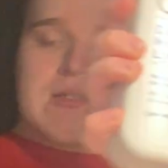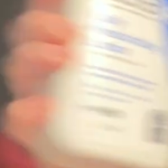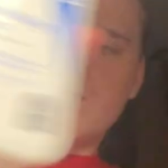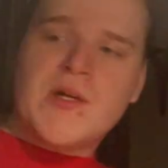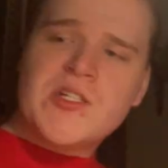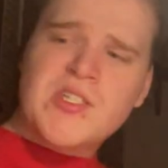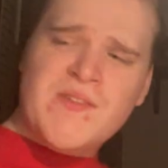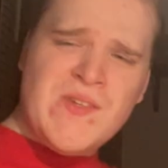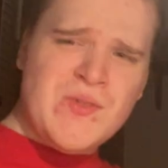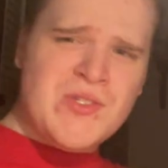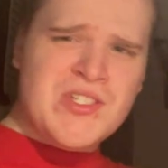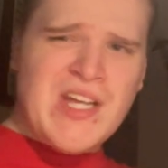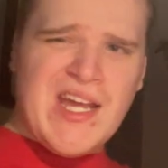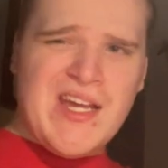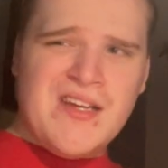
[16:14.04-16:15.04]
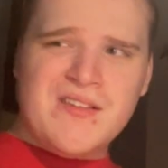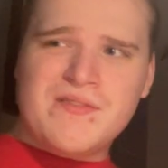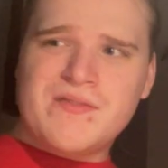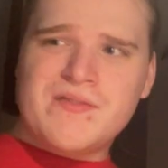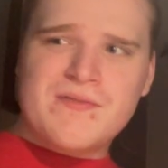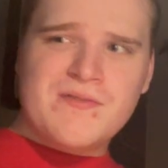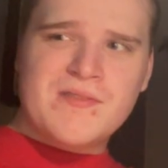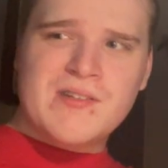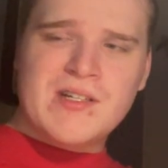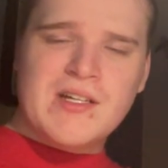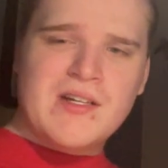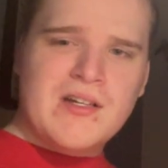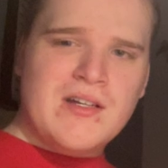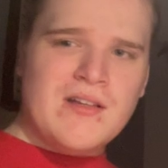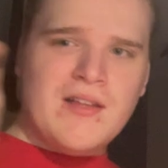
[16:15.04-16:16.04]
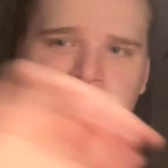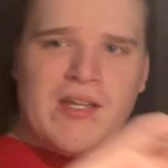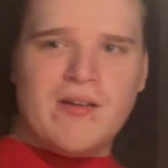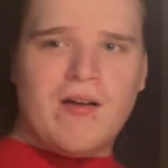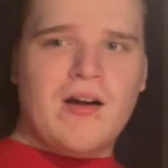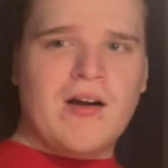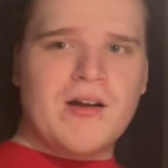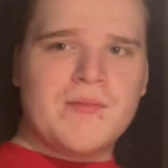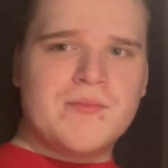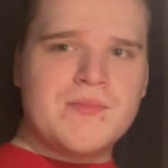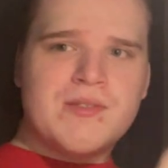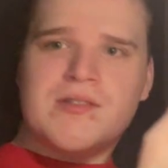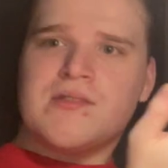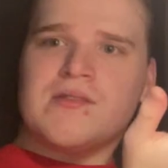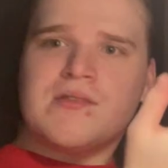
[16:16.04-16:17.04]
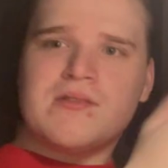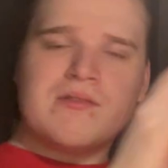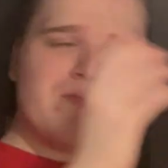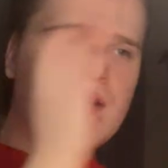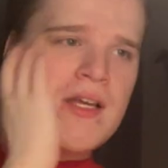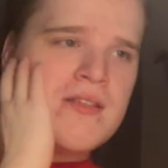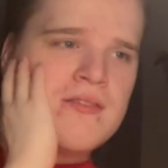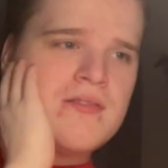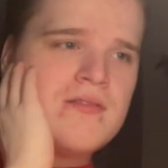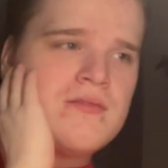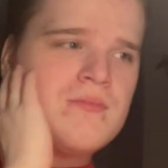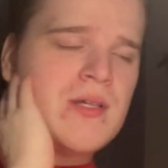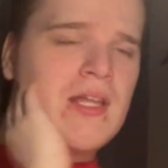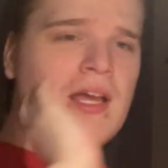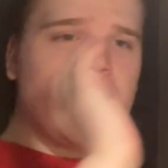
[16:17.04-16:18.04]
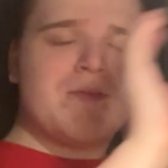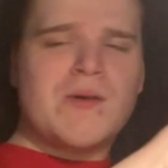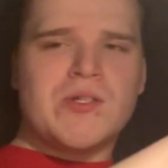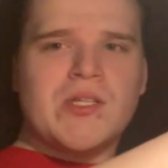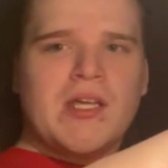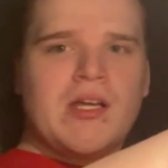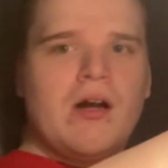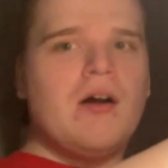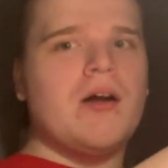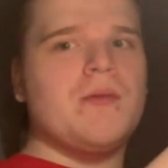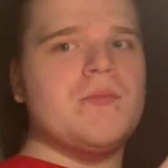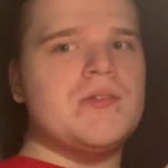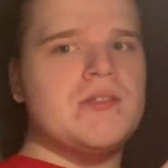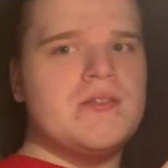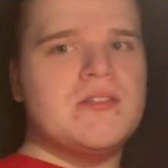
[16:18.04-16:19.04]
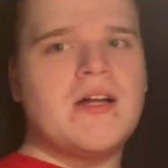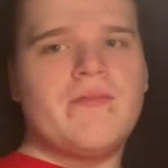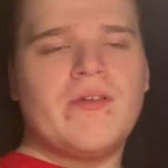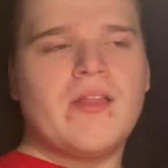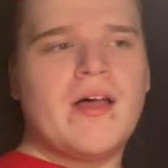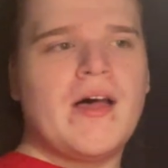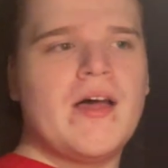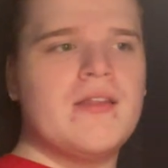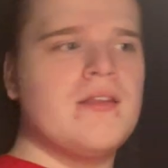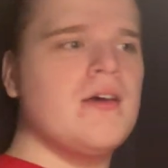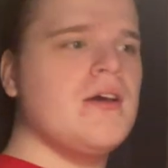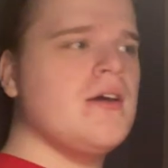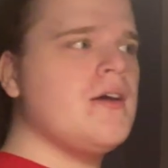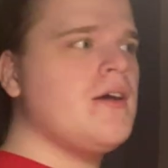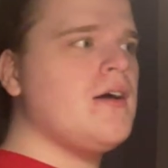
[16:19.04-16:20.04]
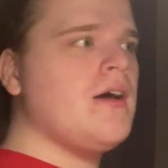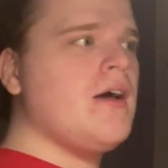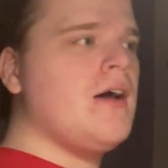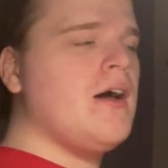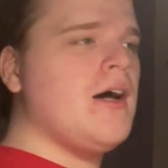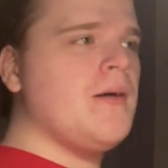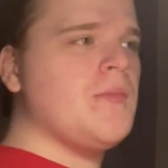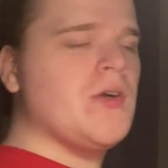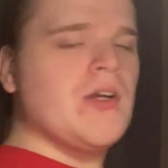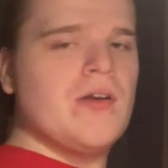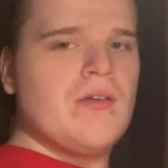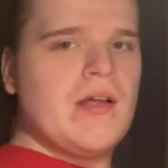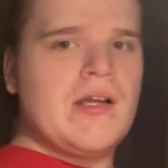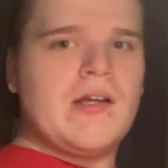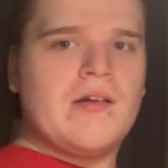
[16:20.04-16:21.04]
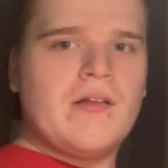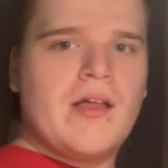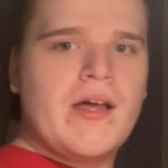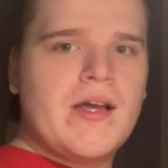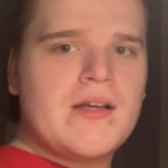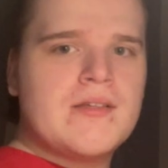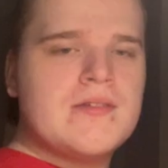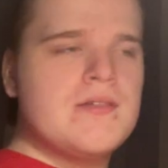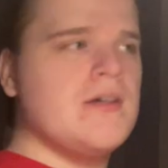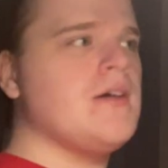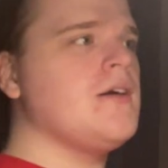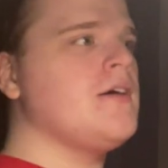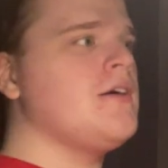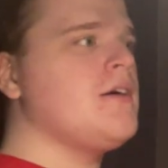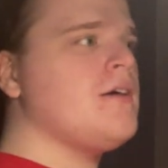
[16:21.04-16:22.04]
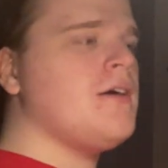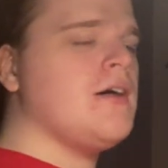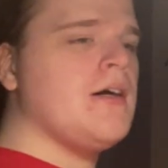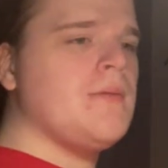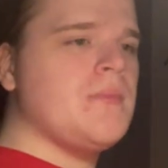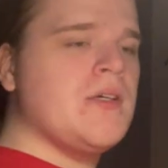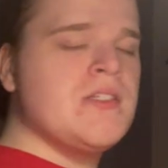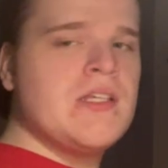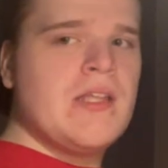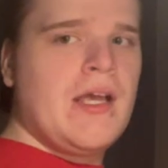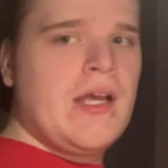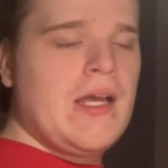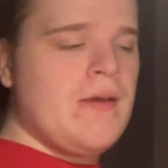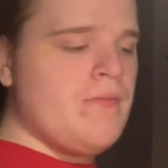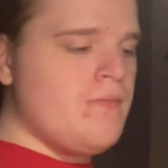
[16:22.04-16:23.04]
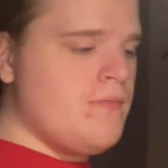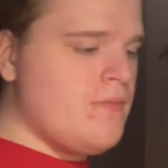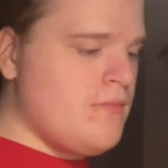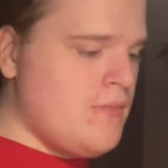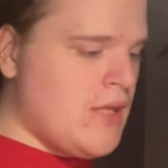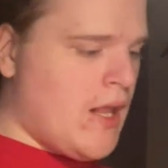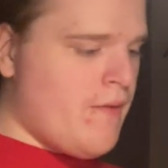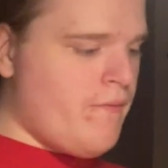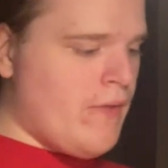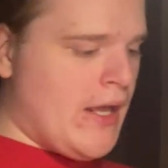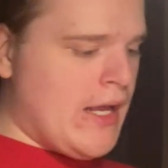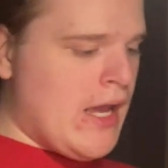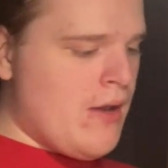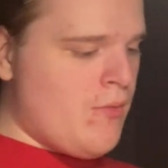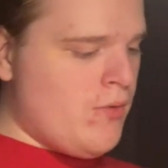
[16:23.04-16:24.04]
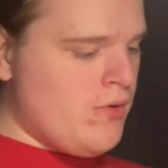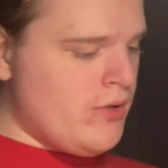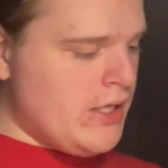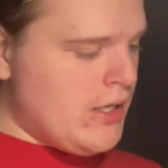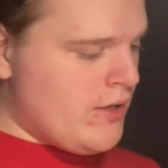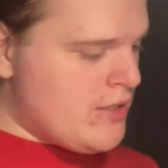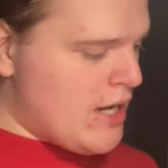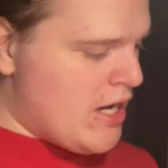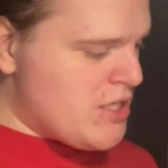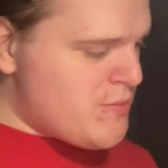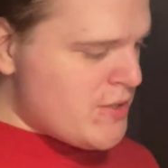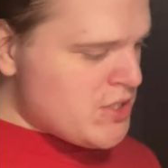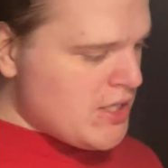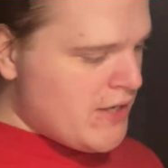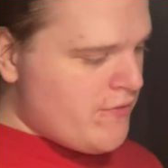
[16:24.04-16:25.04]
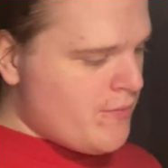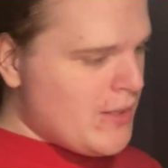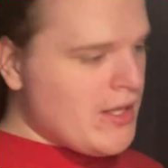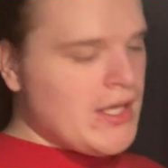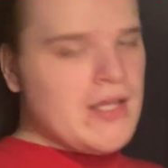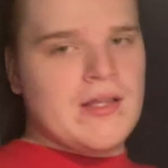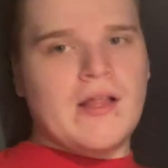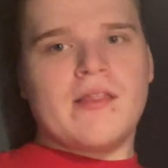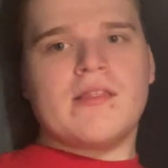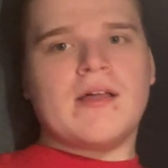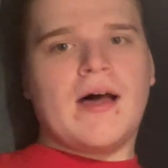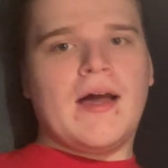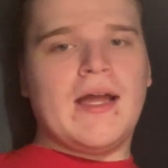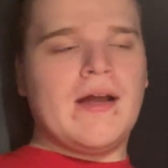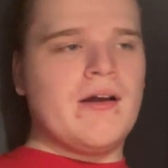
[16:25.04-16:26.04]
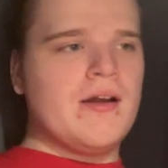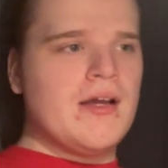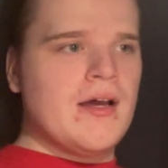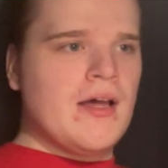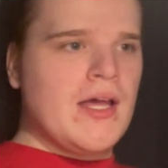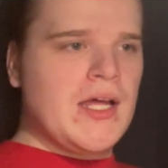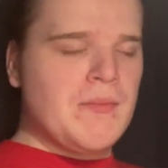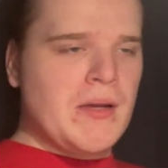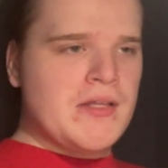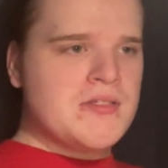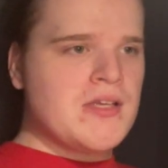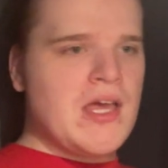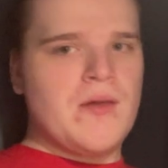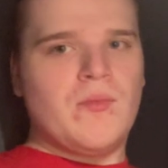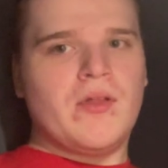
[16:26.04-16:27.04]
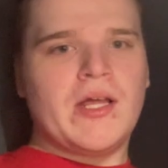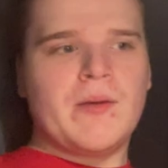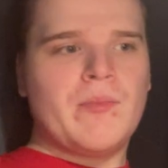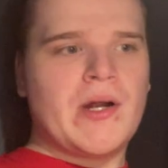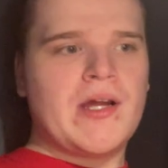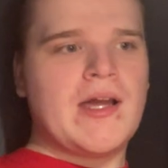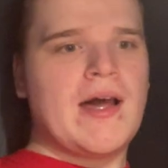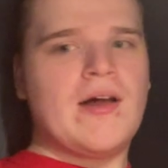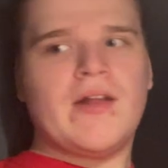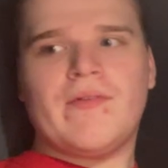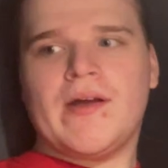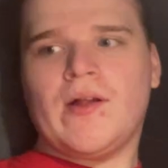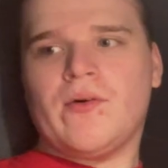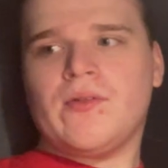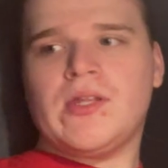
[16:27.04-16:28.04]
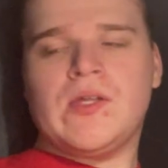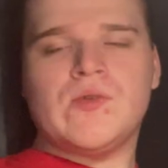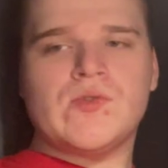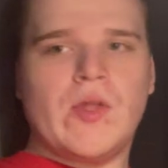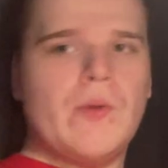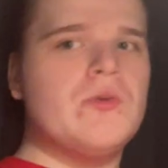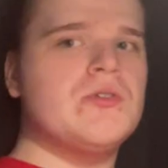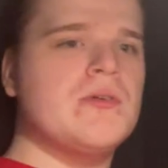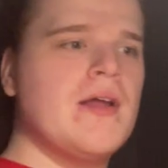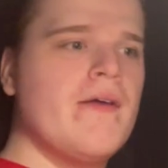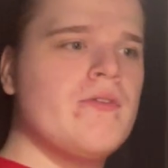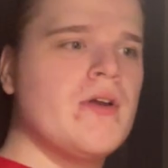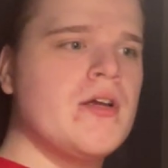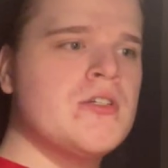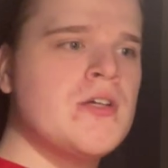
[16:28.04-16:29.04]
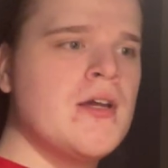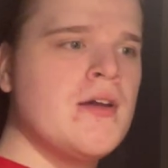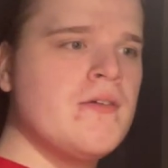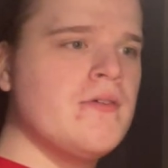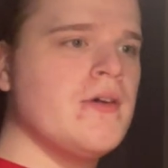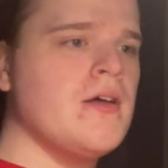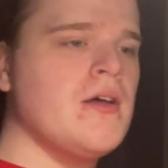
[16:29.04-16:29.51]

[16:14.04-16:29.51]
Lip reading: especially if you shave, like your arms, your face, but like especially like arms and stuff a lot, or your legs, because it will irritate, especially like for me, like in the thigh area, like my skin will like break out if I don't use lotion after I shave.